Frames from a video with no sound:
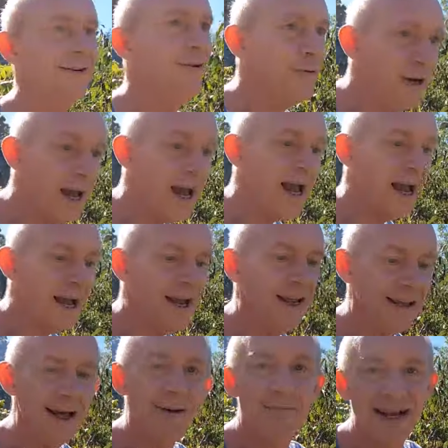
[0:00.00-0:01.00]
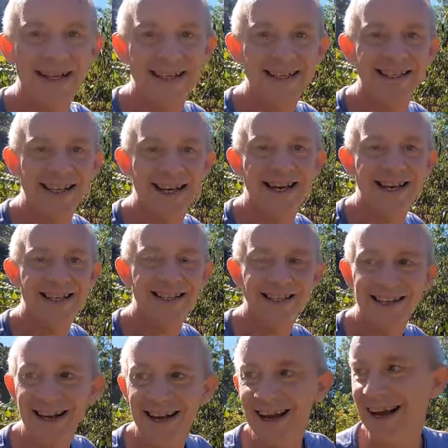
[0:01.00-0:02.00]
okay, that makes
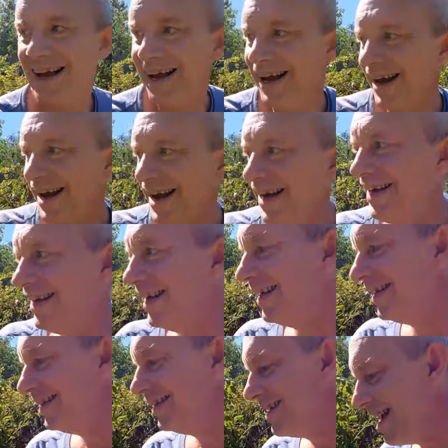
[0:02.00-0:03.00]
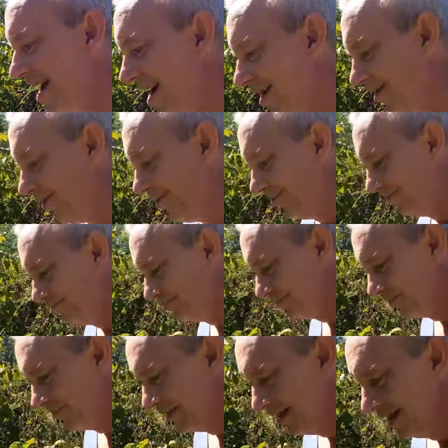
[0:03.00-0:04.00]
sense. I get it now.
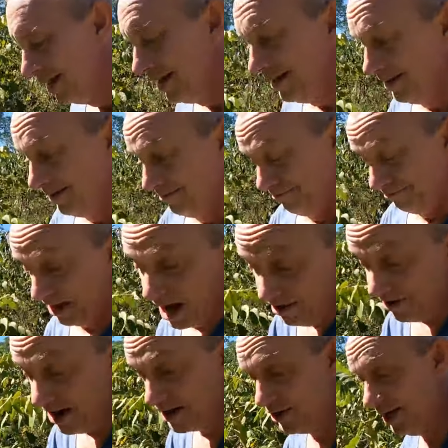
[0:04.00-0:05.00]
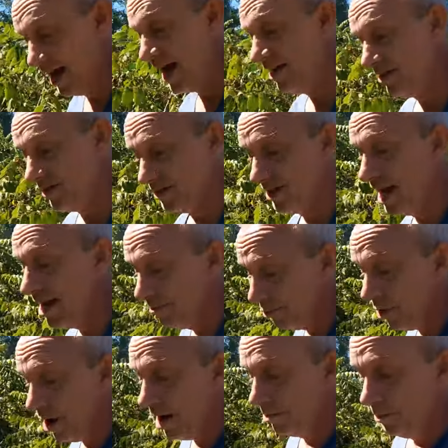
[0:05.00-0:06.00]
I've actually had the
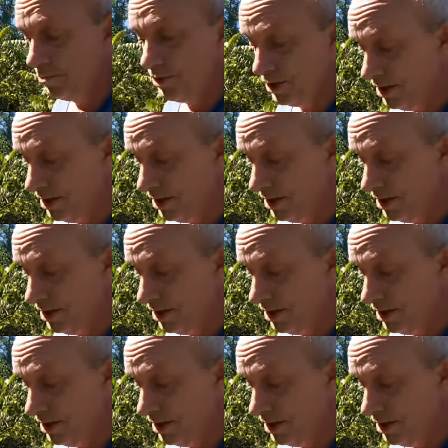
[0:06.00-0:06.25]
same problem